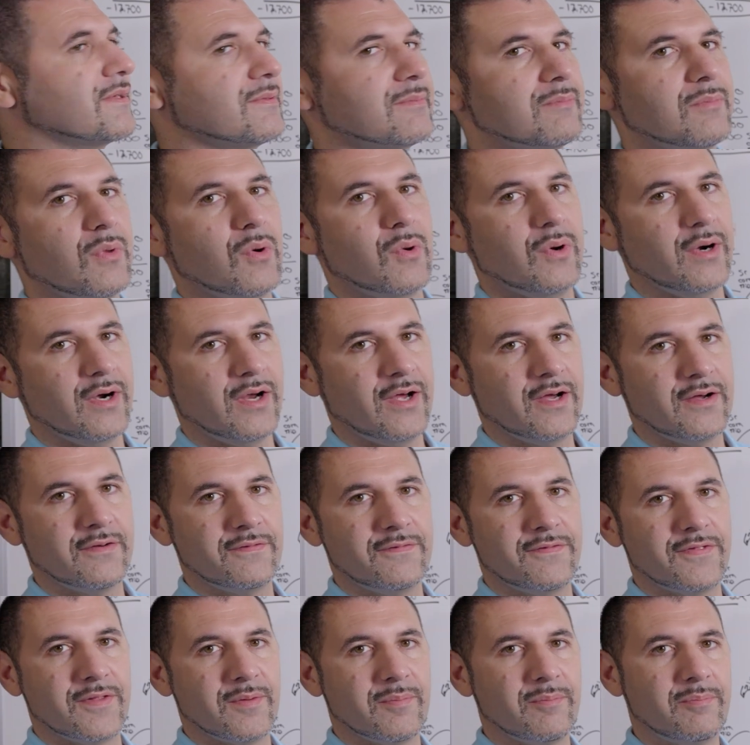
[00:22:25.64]
more
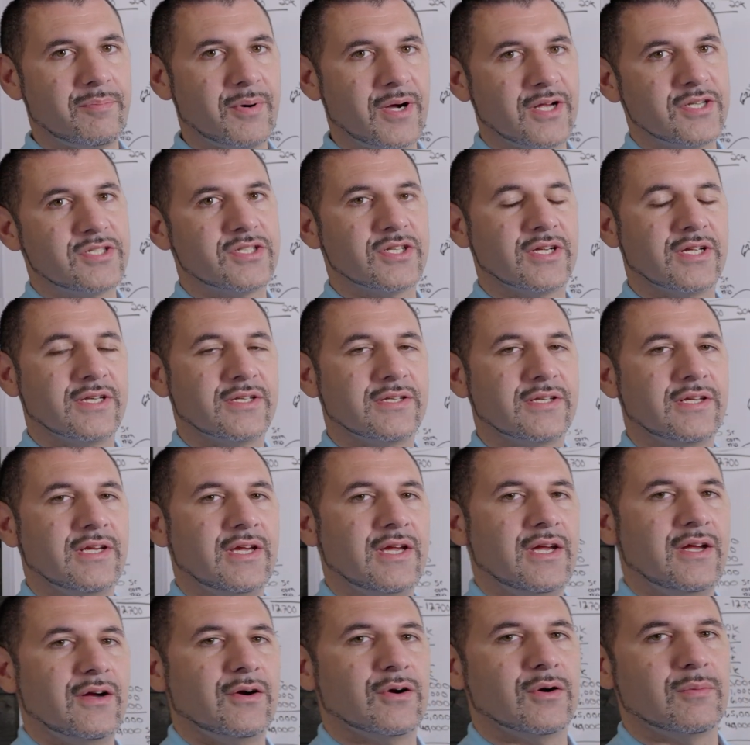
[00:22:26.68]
of the budget
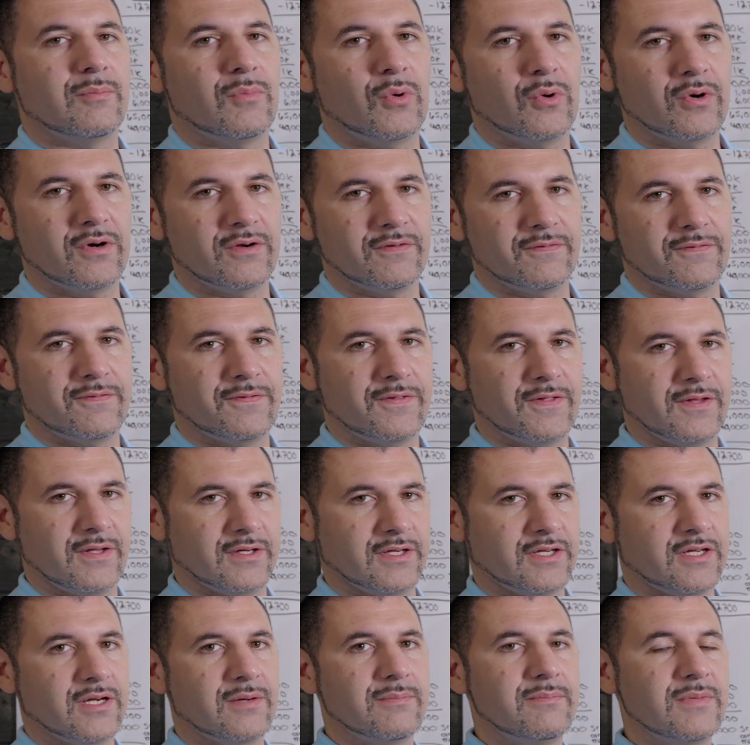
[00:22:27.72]
or more of the
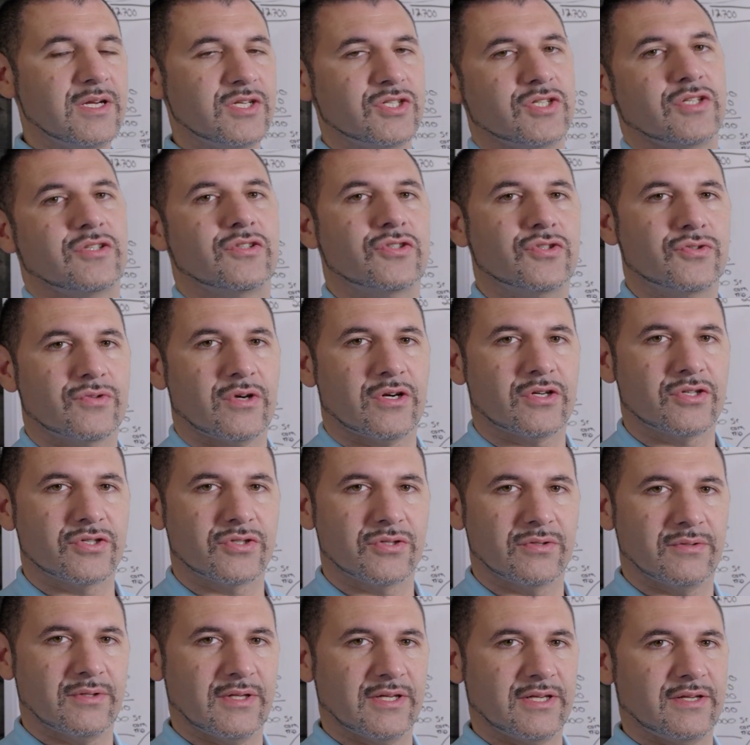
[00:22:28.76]
commission
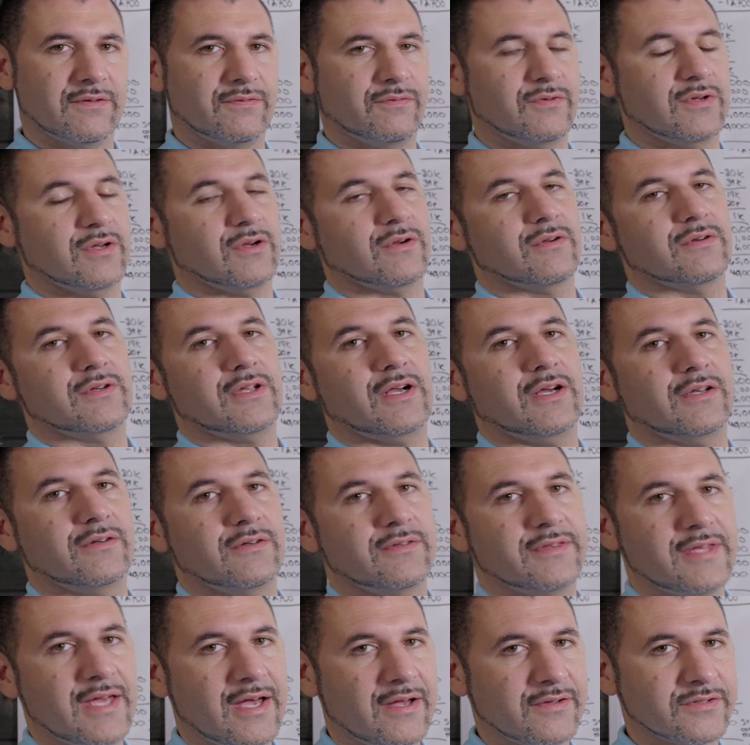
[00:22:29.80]
structure, like if we earned
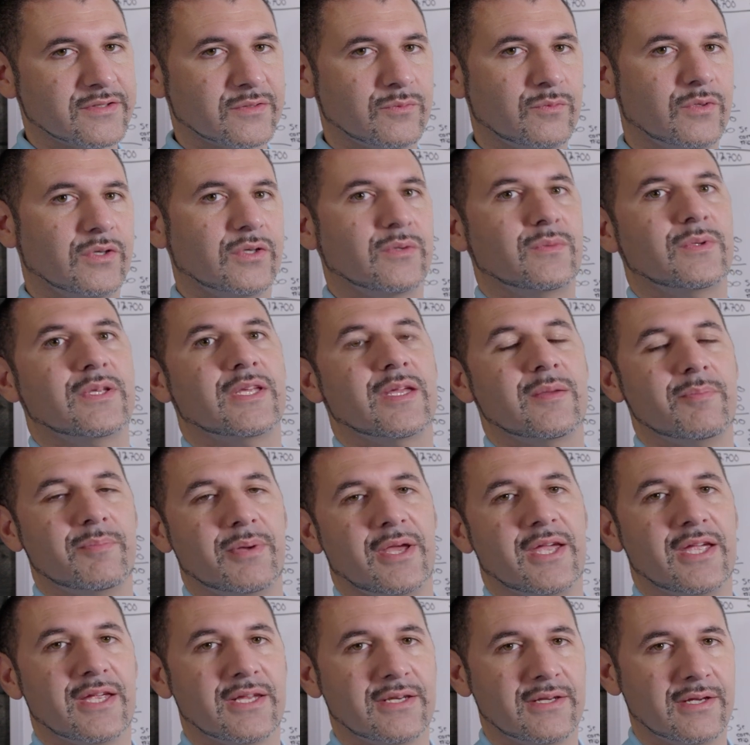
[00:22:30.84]
100,000, what do we get
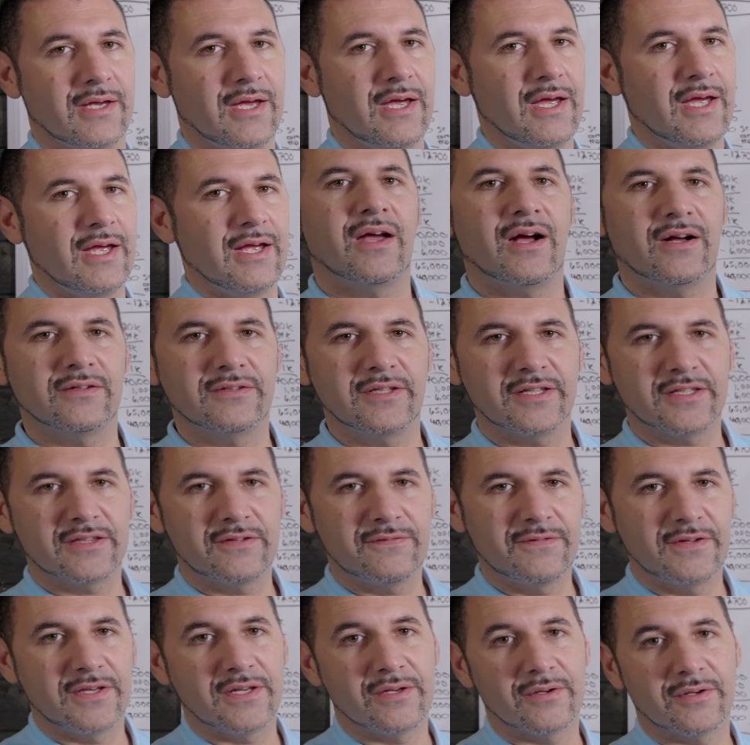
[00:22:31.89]
paid? I'll link the
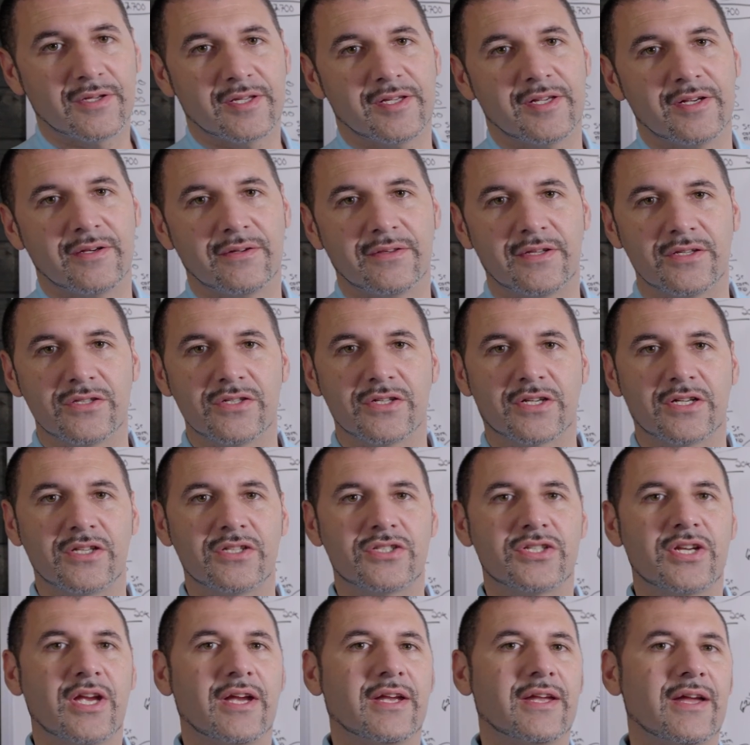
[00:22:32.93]
video here that you can
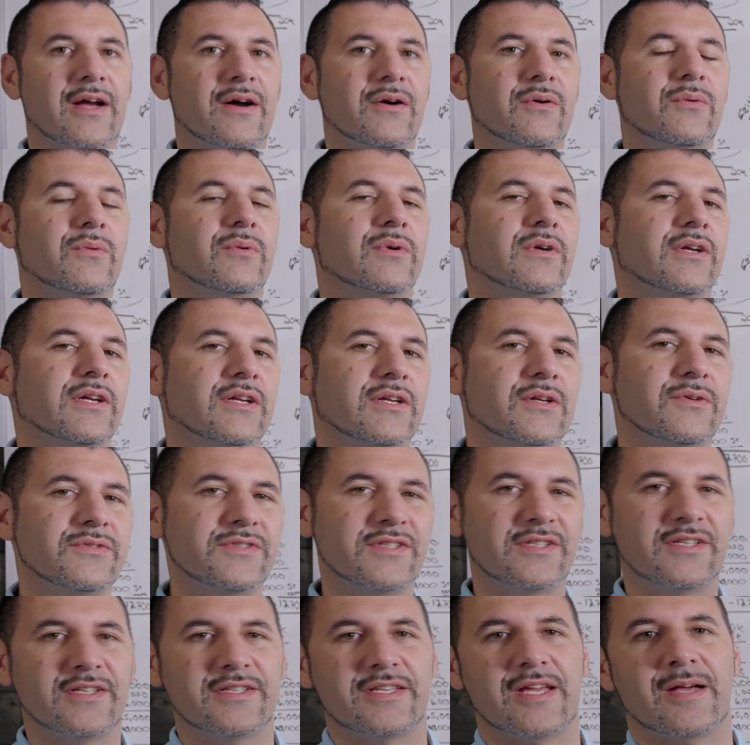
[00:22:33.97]
check out where it goes
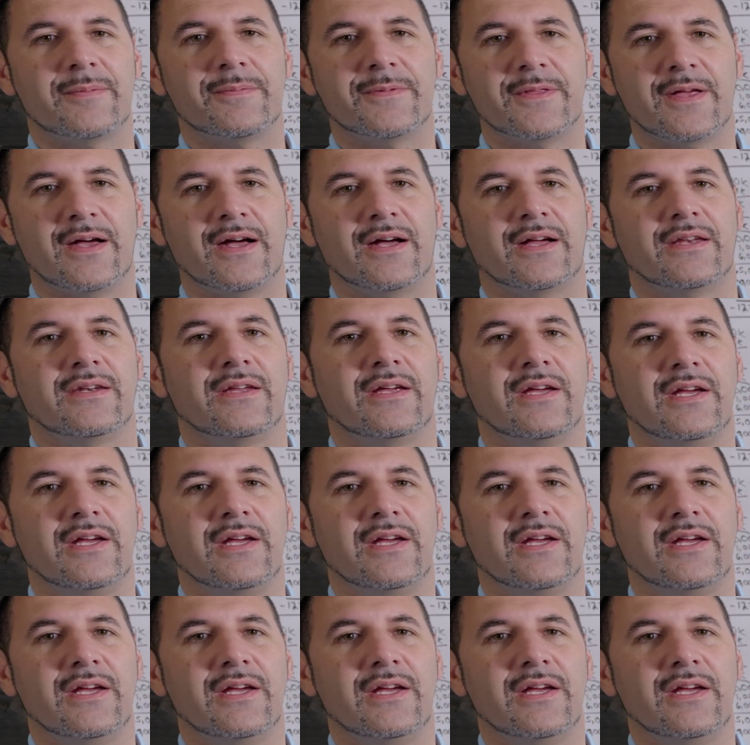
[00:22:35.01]
into depth on